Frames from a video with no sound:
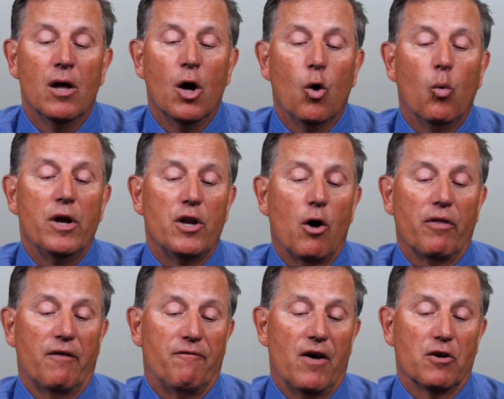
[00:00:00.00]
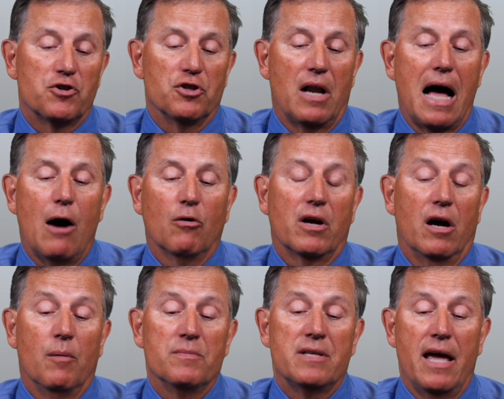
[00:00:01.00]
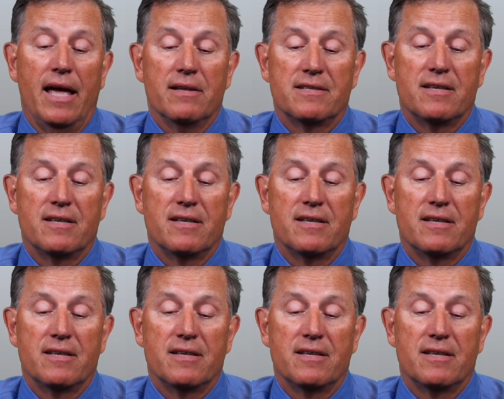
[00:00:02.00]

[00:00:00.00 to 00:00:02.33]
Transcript: We know that functional outcomes and